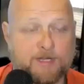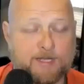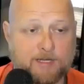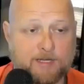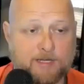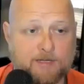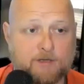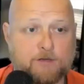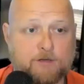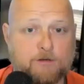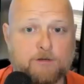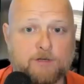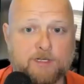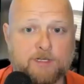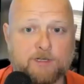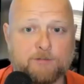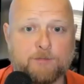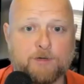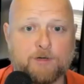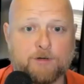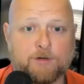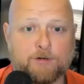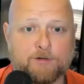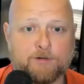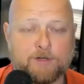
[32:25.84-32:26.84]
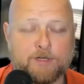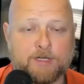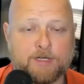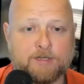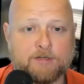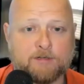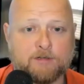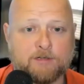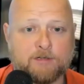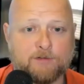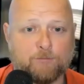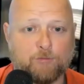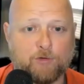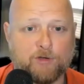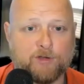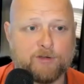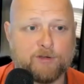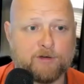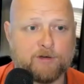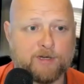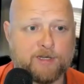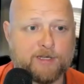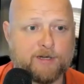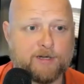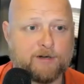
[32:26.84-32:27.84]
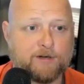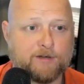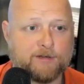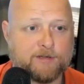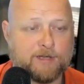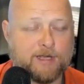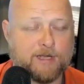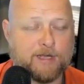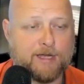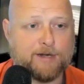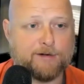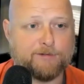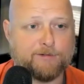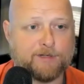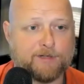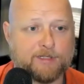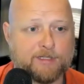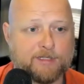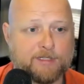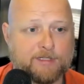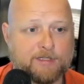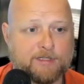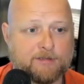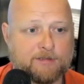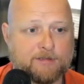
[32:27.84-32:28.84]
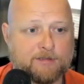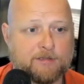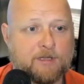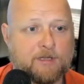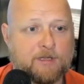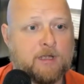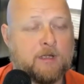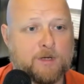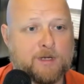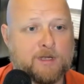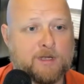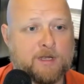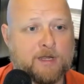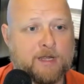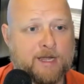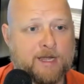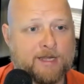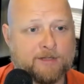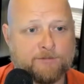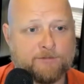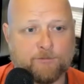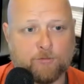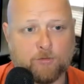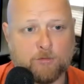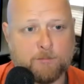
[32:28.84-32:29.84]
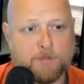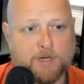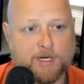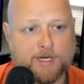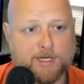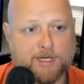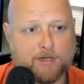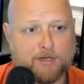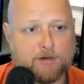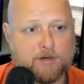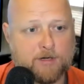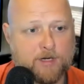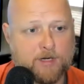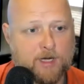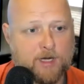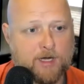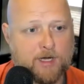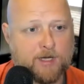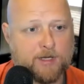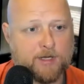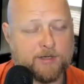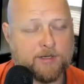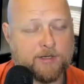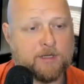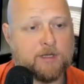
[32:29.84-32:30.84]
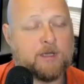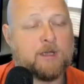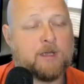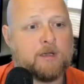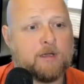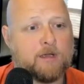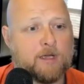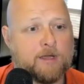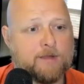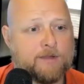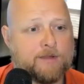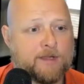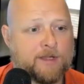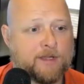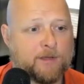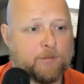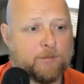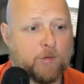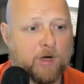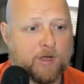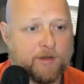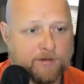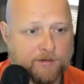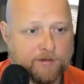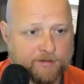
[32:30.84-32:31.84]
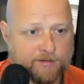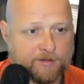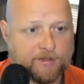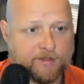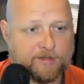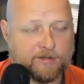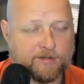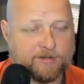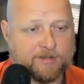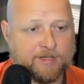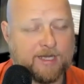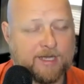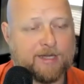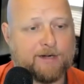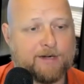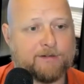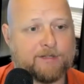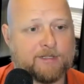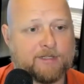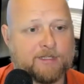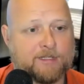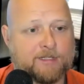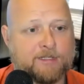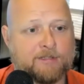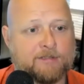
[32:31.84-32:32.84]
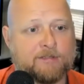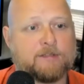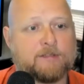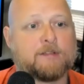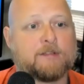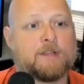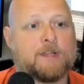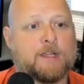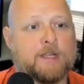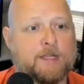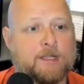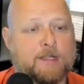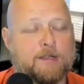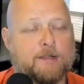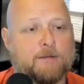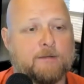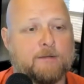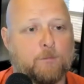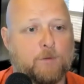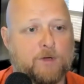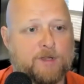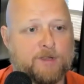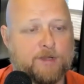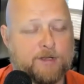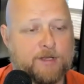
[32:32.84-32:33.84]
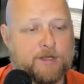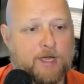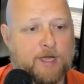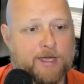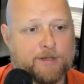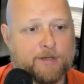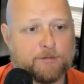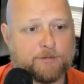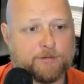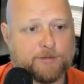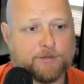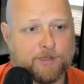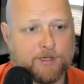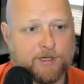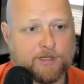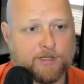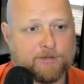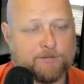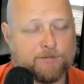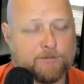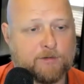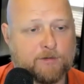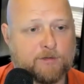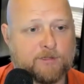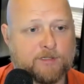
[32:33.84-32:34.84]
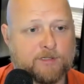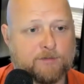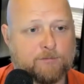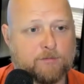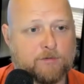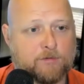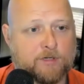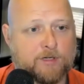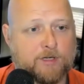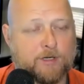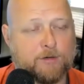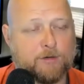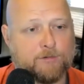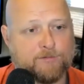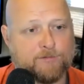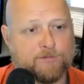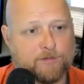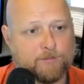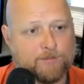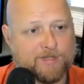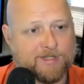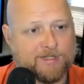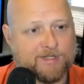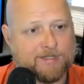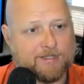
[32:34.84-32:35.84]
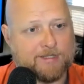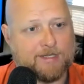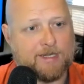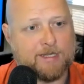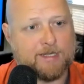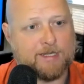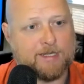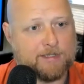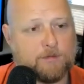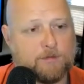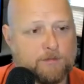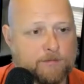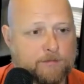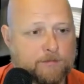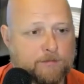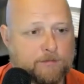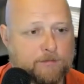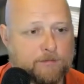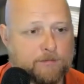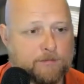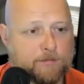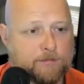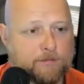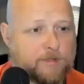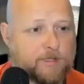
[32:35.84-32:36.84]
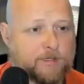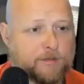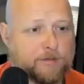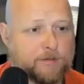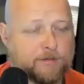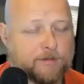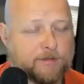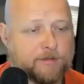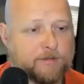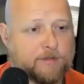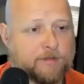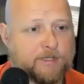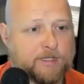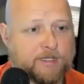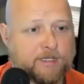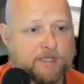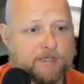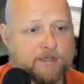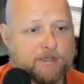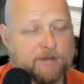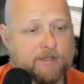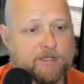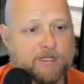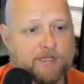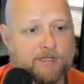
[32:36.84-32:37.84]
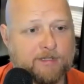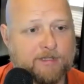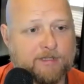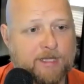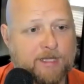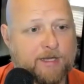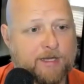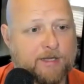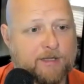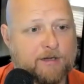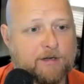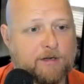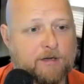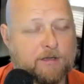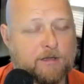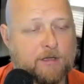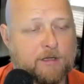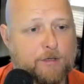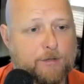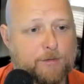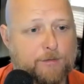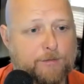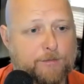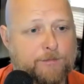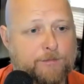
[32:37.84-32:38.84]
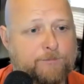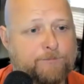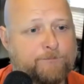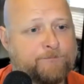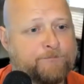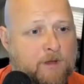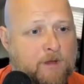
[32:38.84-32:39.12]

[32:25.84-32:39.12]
saying. You need to build a relationship with her, get her to sign a release, whether that's for money or not. And then the brother is going to sign a release. Then when the title transfers, it will go from estate to, the executor alone.